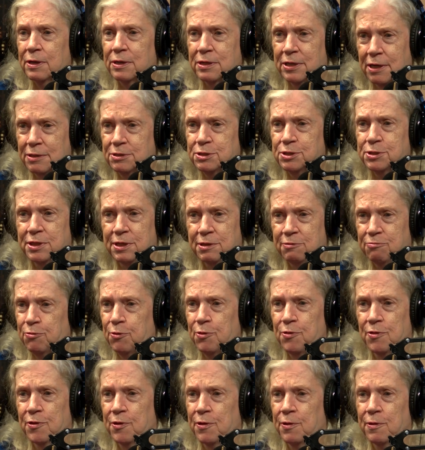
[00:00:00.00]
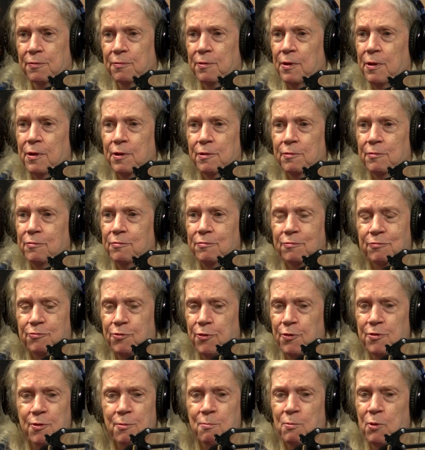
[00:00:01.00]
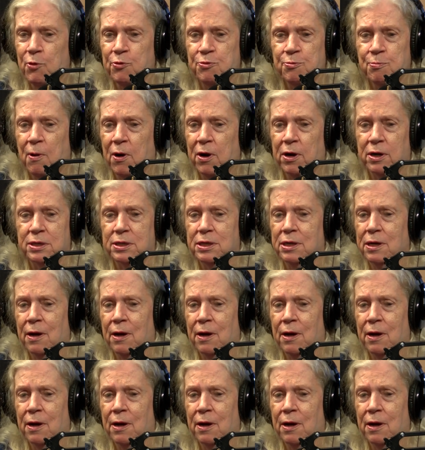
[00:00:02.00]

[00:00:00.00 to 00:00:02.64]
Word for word: country for the for the most part.